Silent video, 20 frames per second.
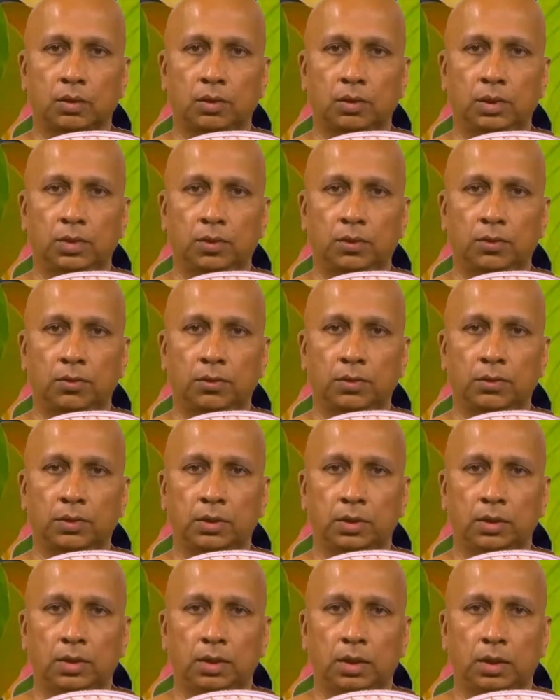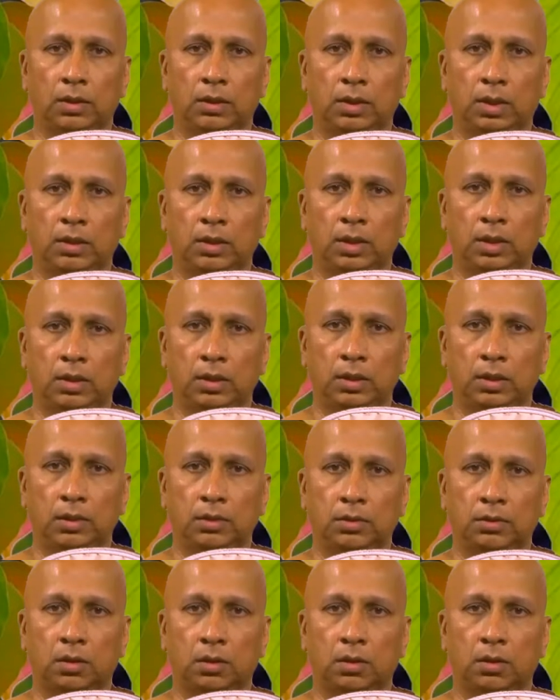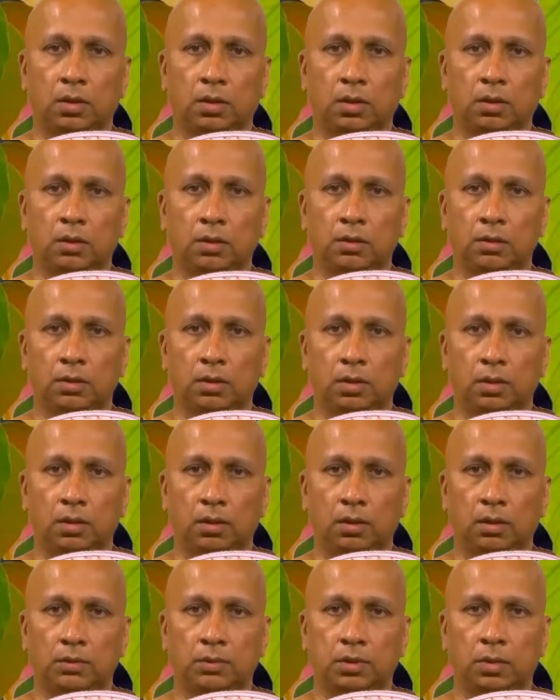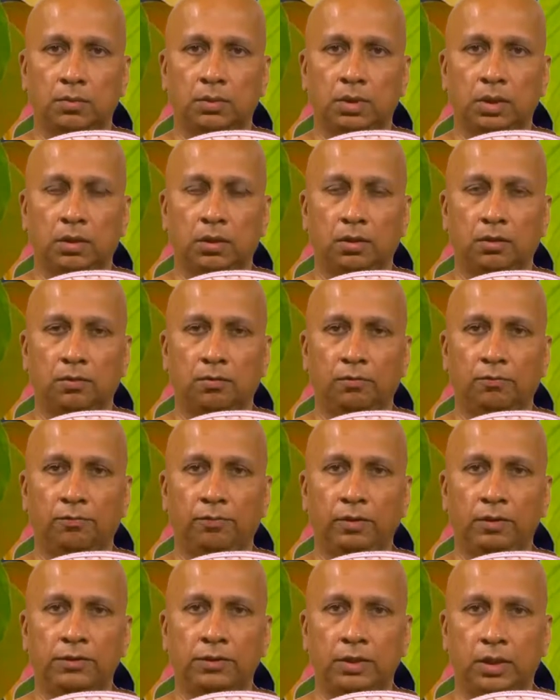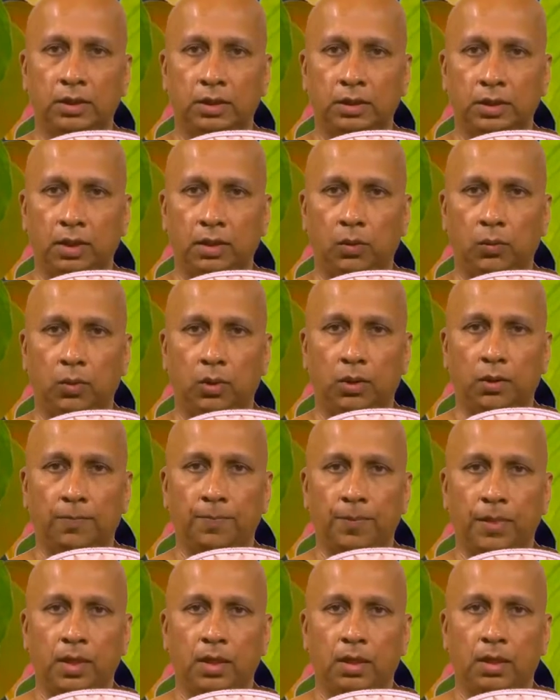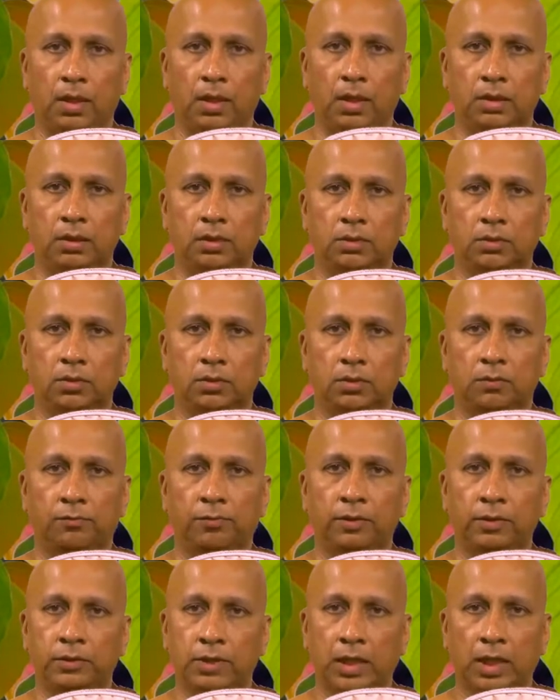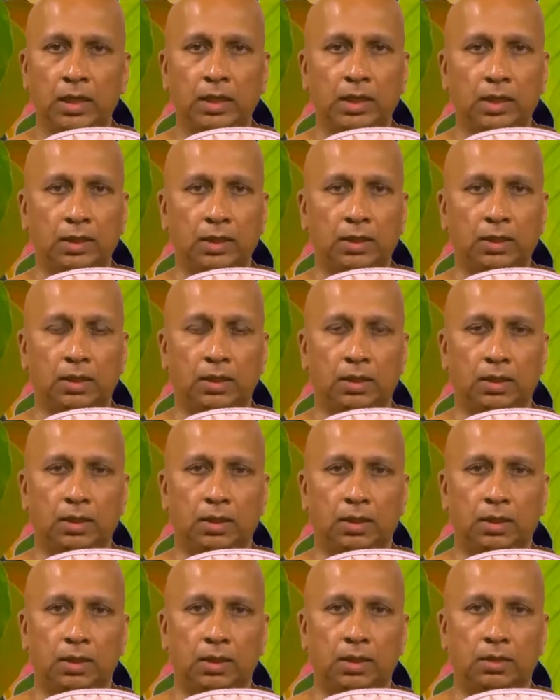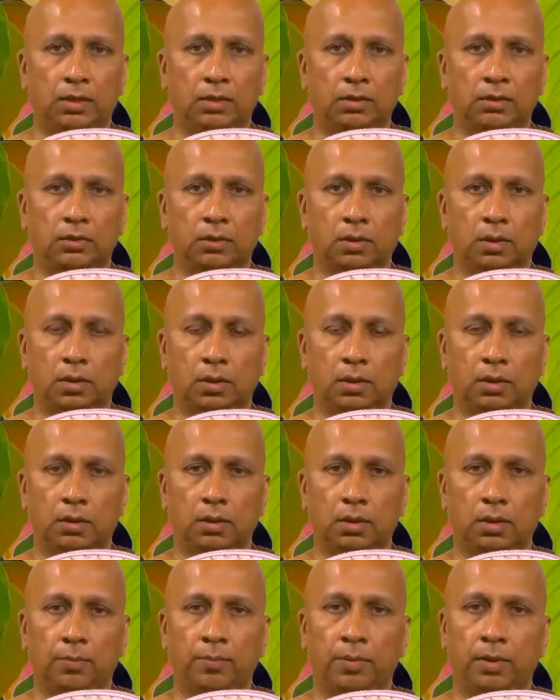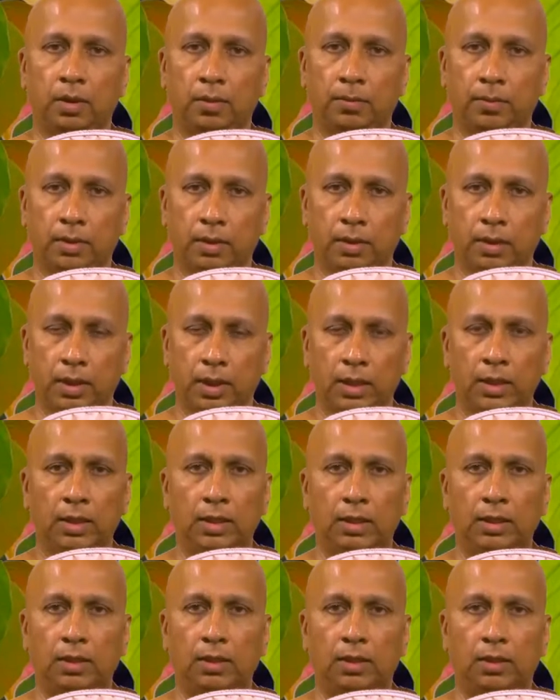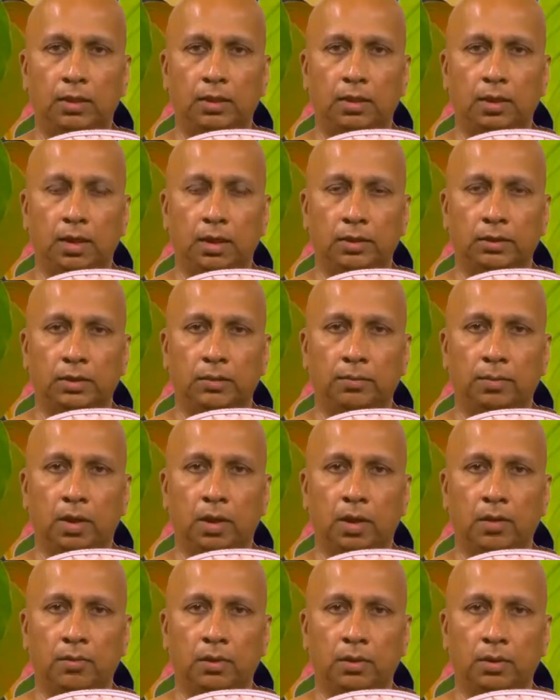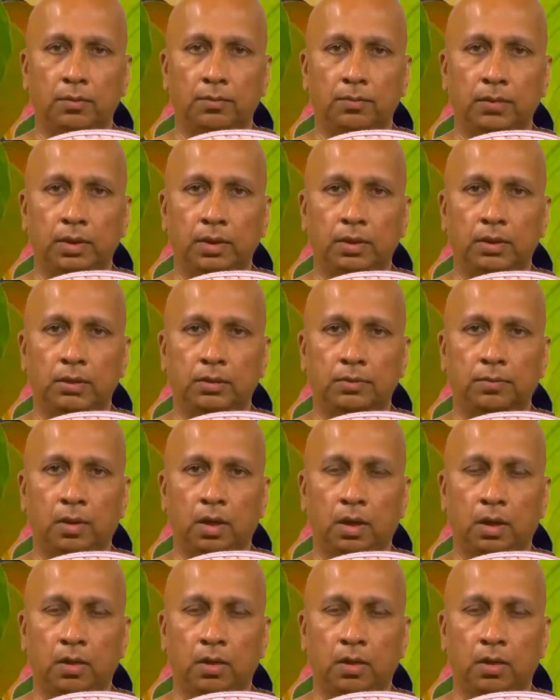denotes that it is not something fixated anywhere. It is not a fixed entity. It is not a permanent entity. Attabhava means